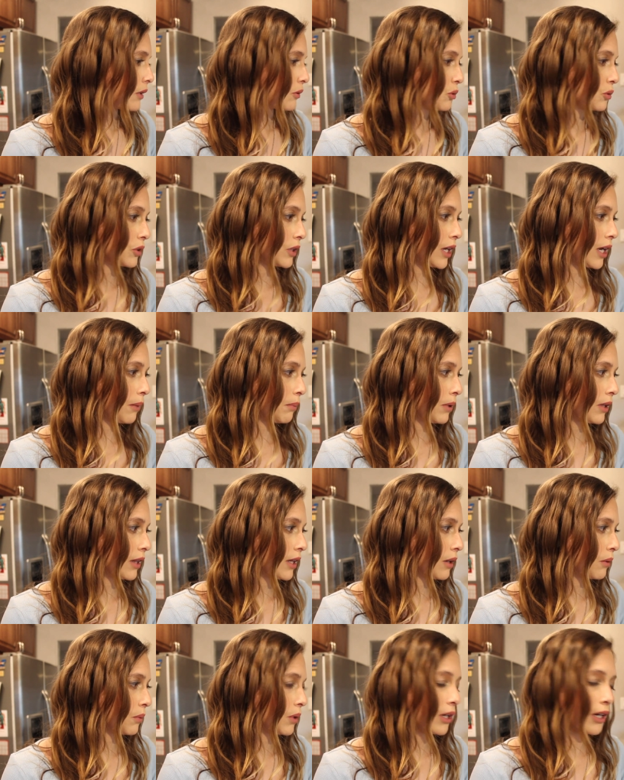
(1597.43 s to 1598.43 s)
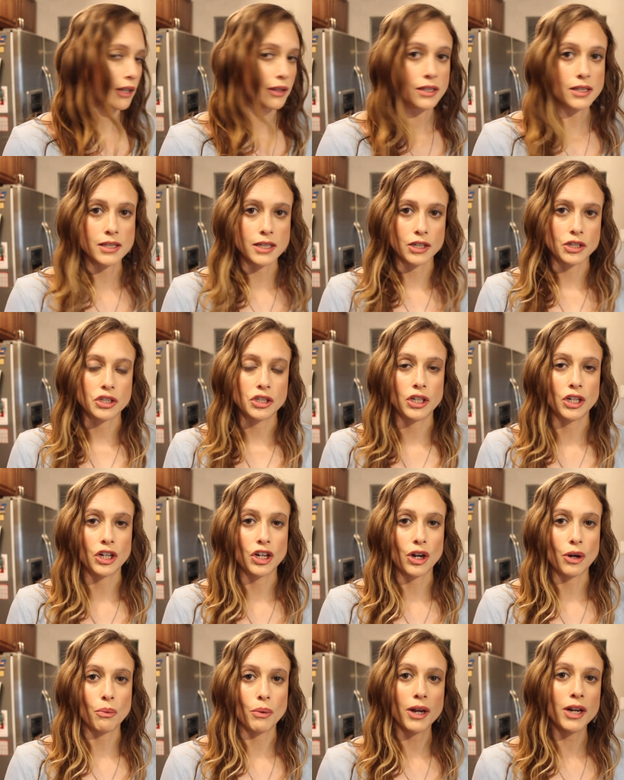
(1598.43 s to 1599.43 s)
I was really happy that we got this actually
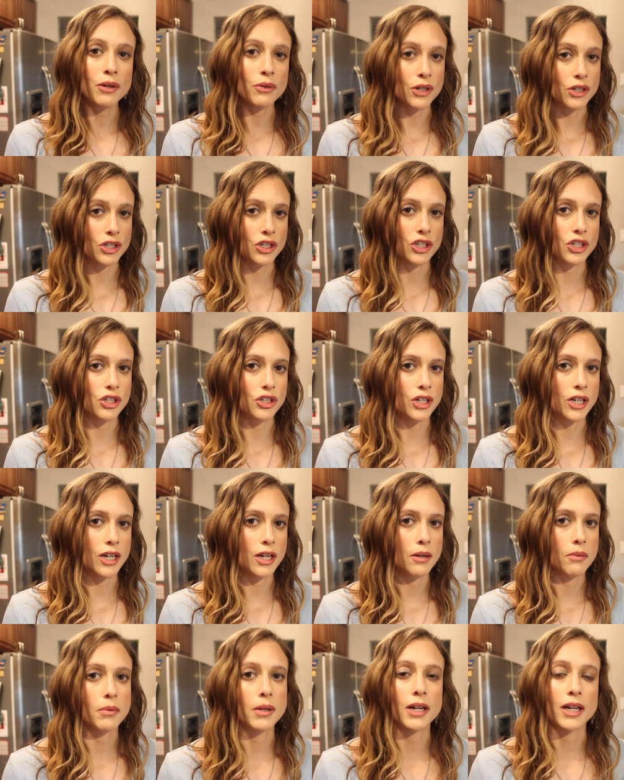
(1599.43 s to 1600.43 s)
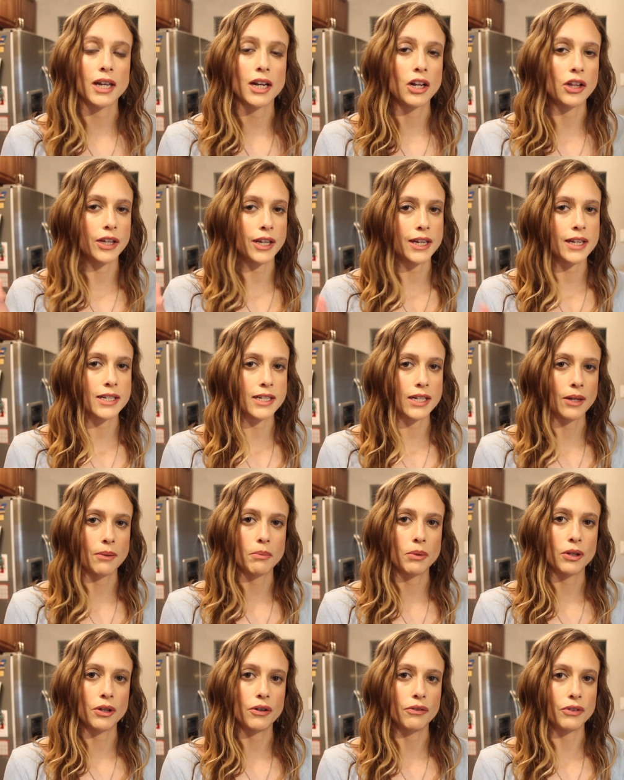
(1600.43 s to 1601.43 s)
in our wedding registry but again I'll link it down
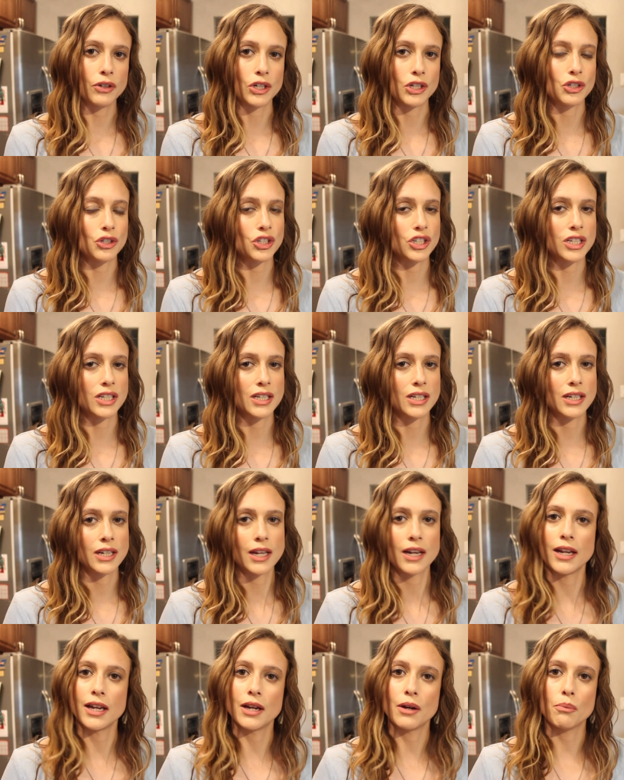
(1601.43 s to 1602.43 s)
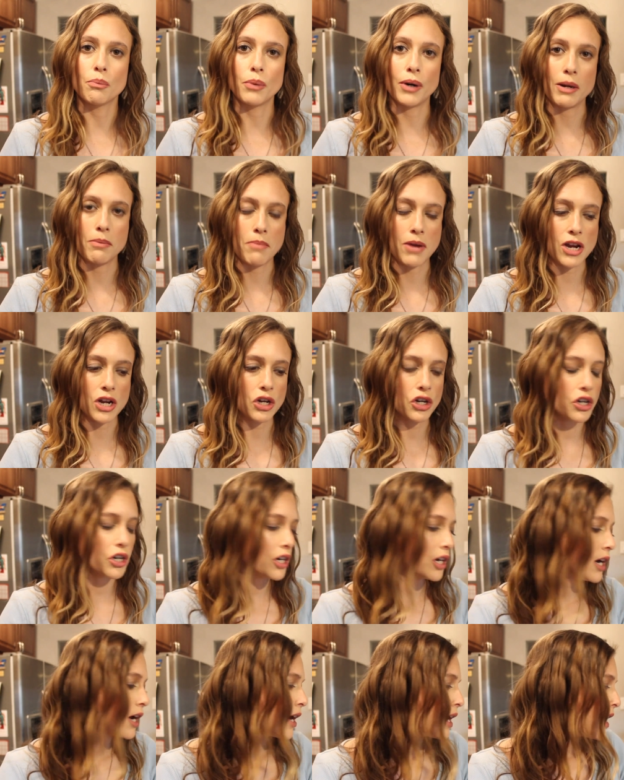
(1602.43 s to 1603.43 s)
below if you're interested in getting a bread
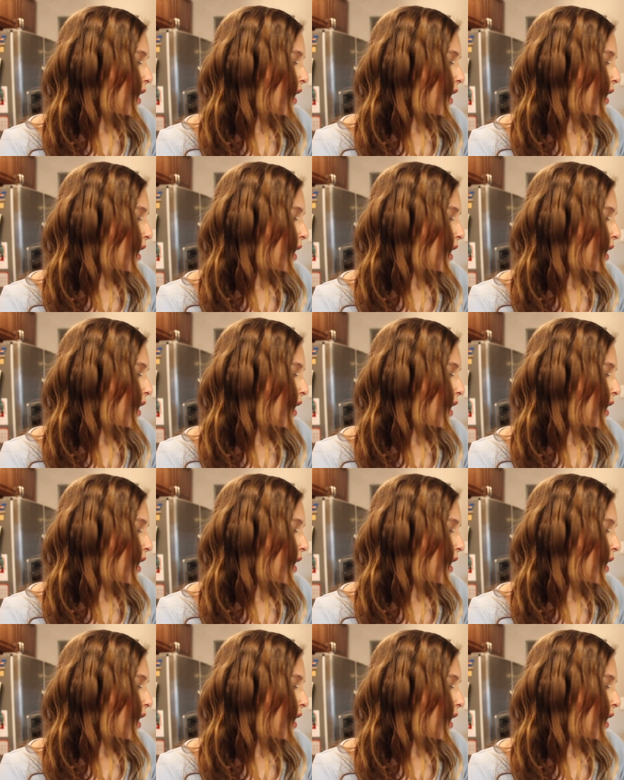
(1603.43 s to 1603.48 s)
maker